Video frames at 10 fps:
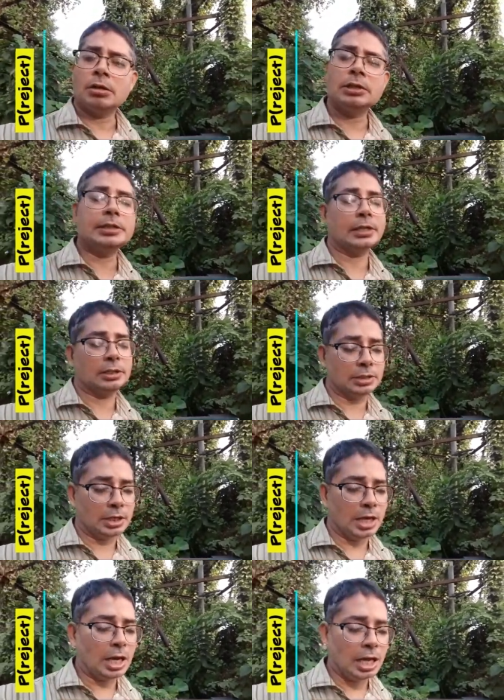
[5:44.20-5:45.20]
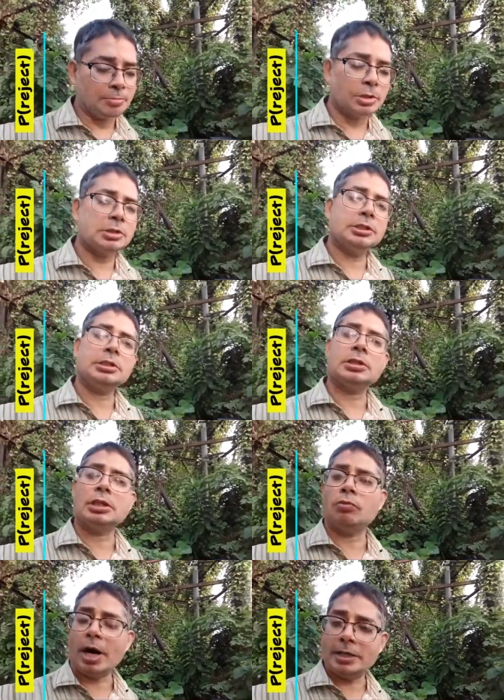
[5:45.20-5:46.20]
rejecting the null hypothesis
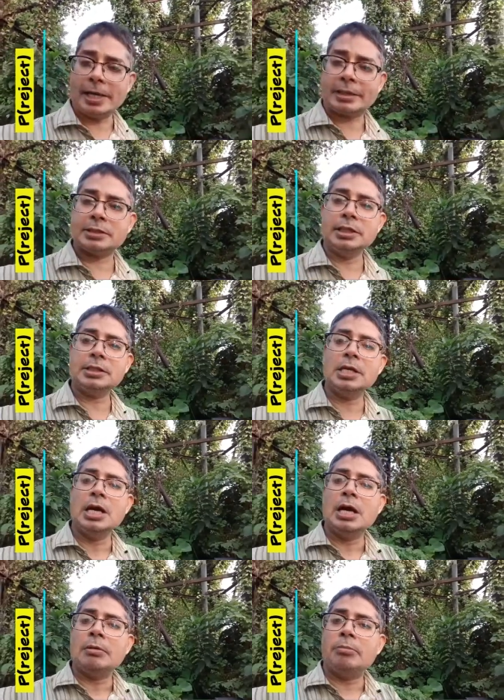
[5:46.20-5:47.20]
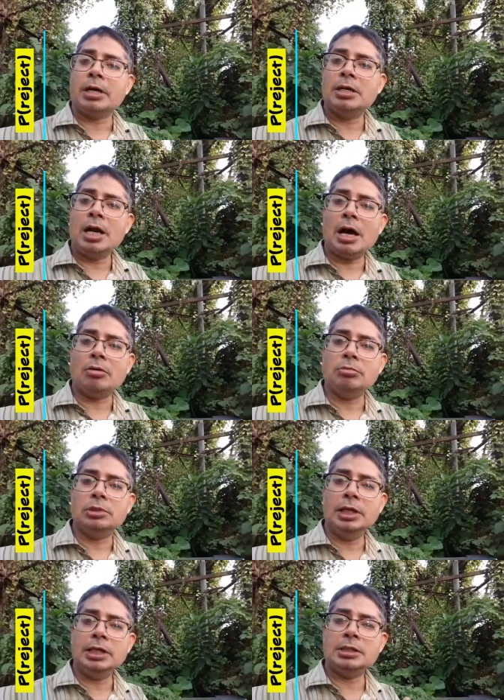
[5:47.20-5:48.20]
on the y-axis, but now
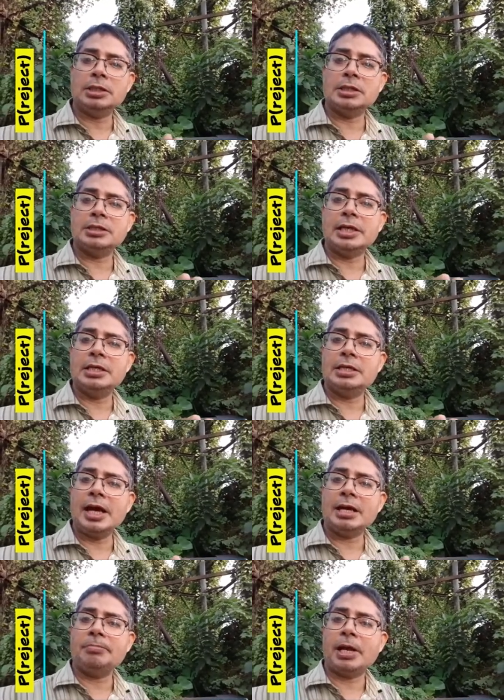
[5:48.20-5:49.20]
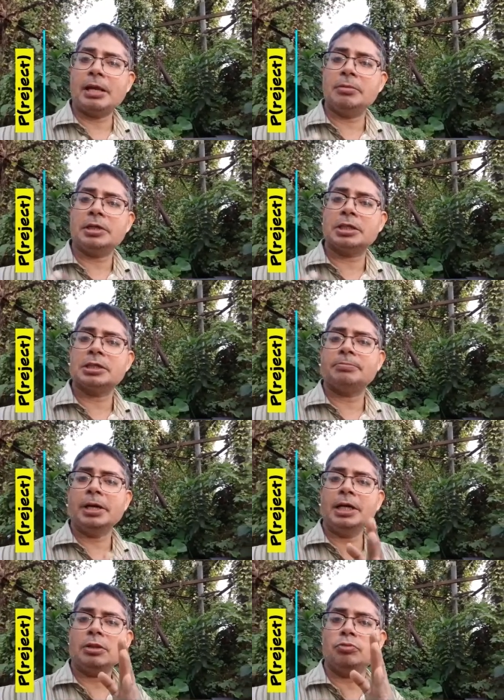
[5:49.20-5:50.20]
this is the entire parameter
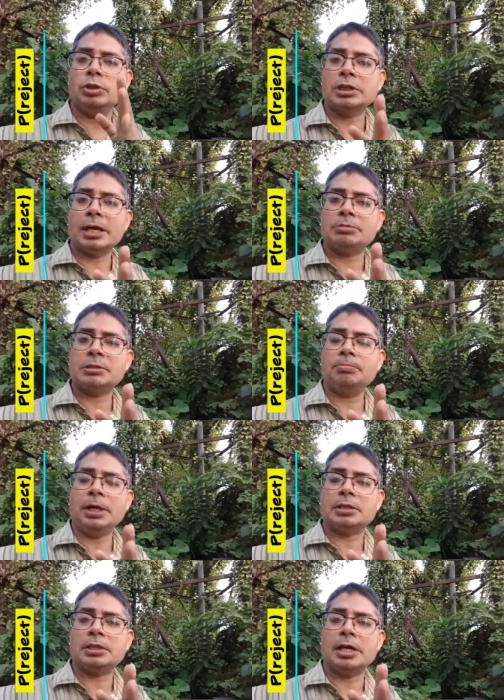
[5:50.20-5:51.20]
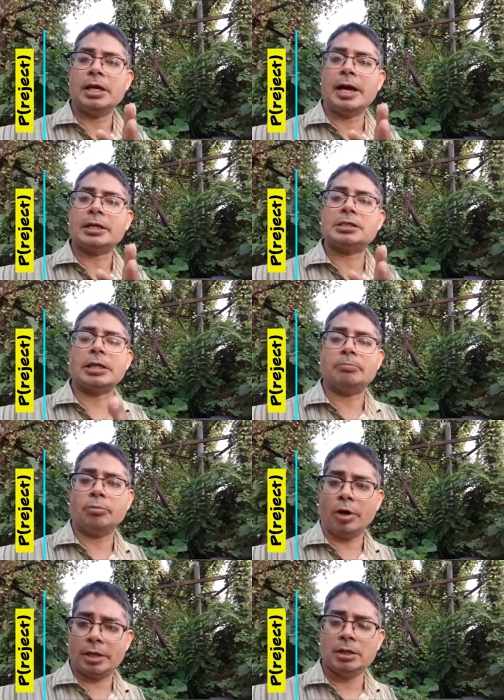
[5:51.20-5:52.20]
space which I have split at some
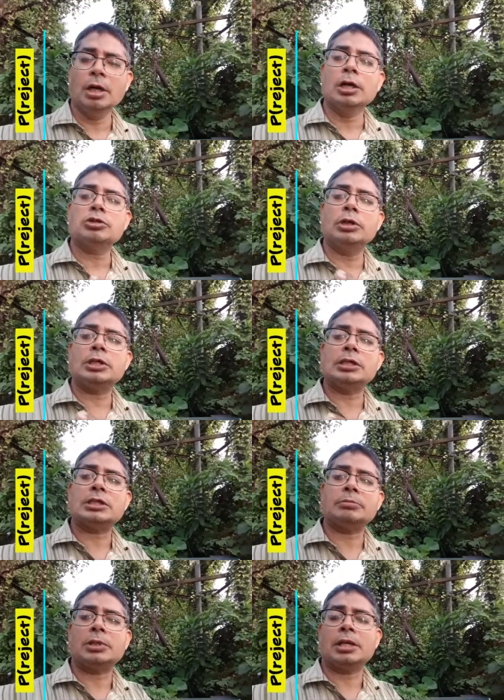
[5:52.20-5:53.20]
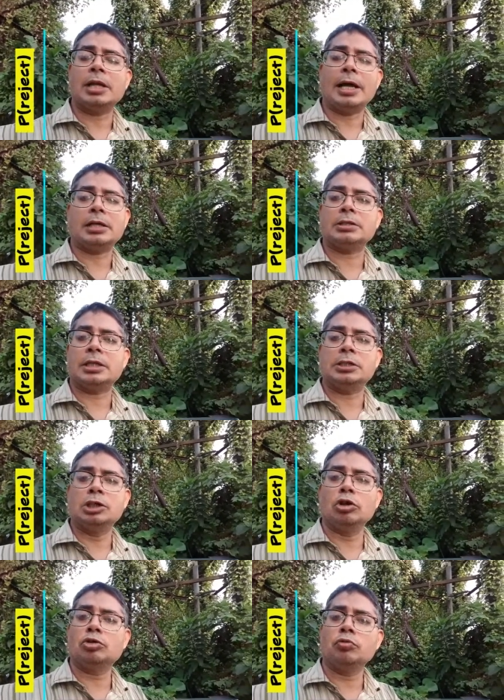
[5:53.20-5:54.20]
point. So it is something like say
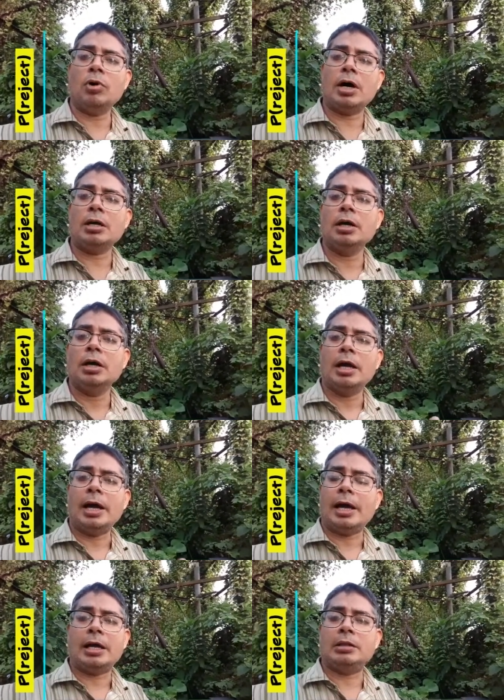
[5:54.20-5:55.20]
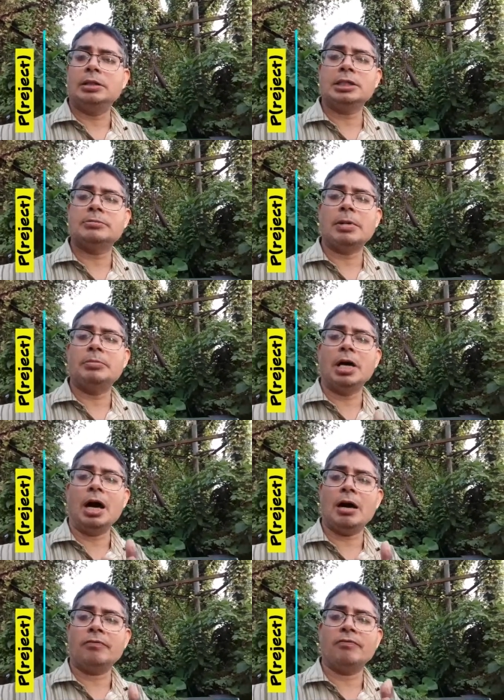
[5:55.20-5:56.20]
0 to 1, and this may be
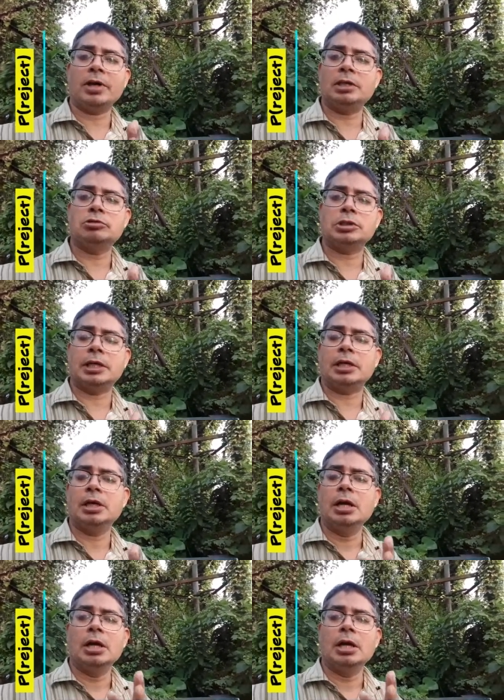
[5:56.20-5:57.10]
half, and you say